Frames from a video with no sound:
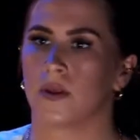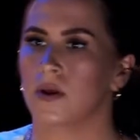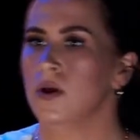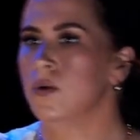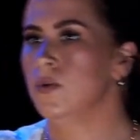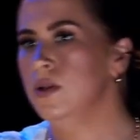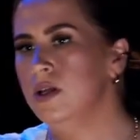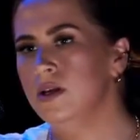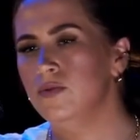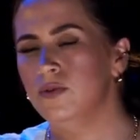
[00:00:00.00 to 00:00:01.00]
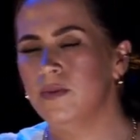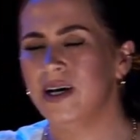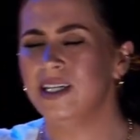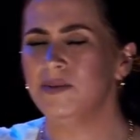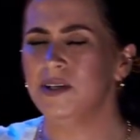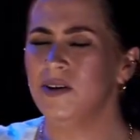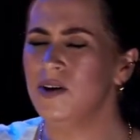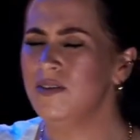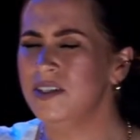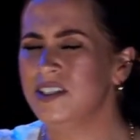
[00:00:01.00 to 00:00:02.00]
Well, it reminds me
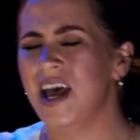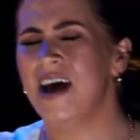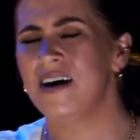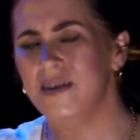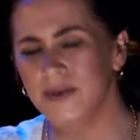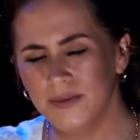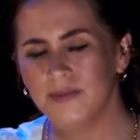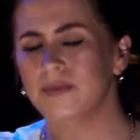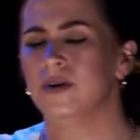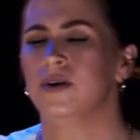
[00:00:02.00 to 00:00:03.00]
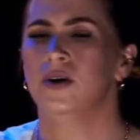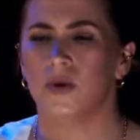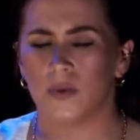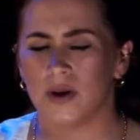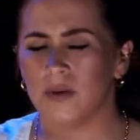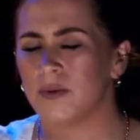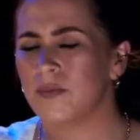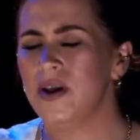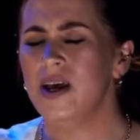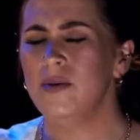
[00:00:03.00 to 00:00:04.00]
of a time where my
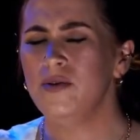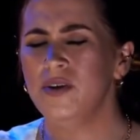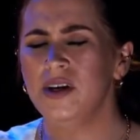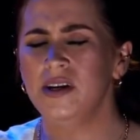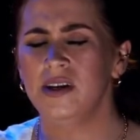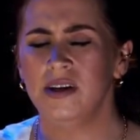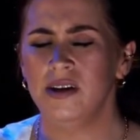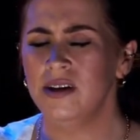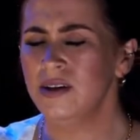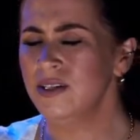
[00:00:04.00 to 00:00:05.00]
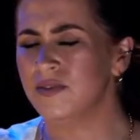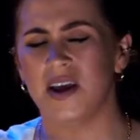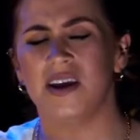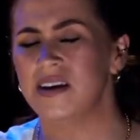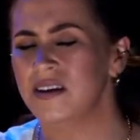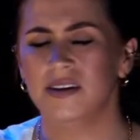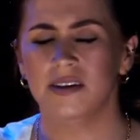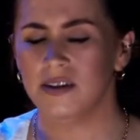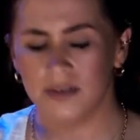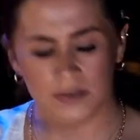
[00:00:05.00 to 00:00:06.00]
memories fade
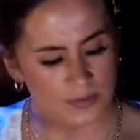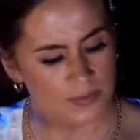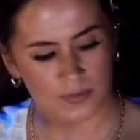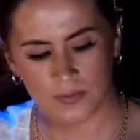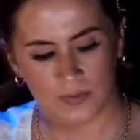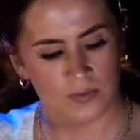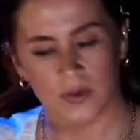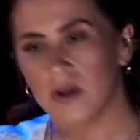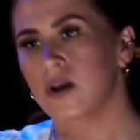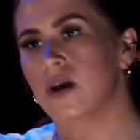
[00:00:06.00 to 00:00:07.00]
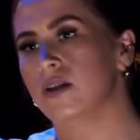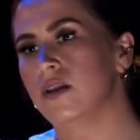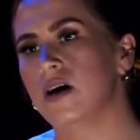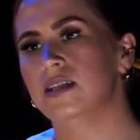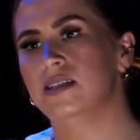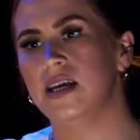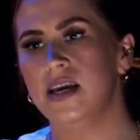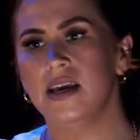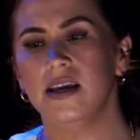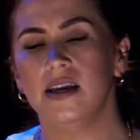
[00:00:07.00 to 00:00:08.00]
and thoughts
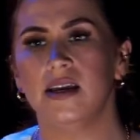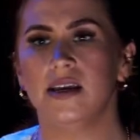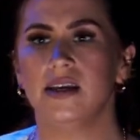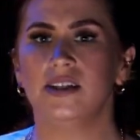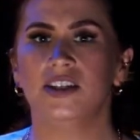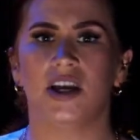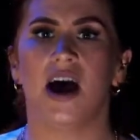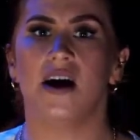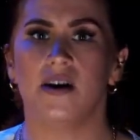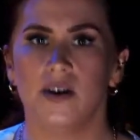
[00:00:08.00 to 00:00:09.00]
ain't sharp